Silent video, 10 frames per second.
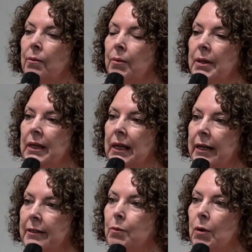When the
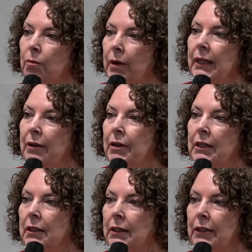kids were really,
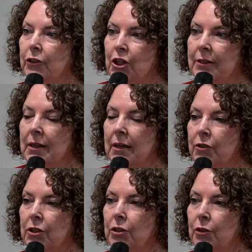really little, just
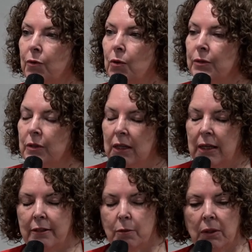after the divorce, and the
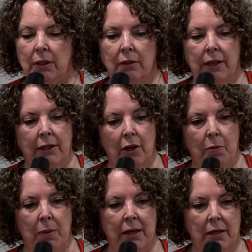kids were little, they'd go to
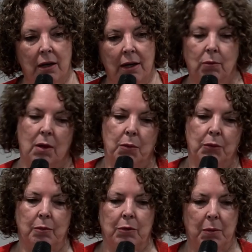bed at night. Well, I'd
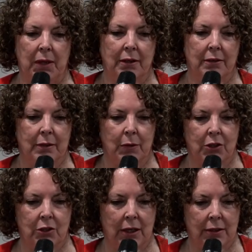put them to bed because they were
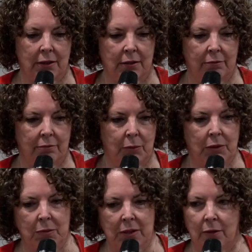too young to put
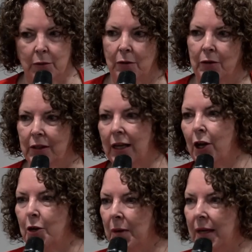themselves. They'd
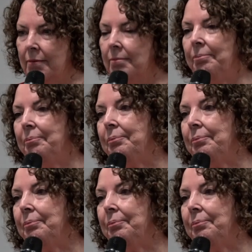go to bed,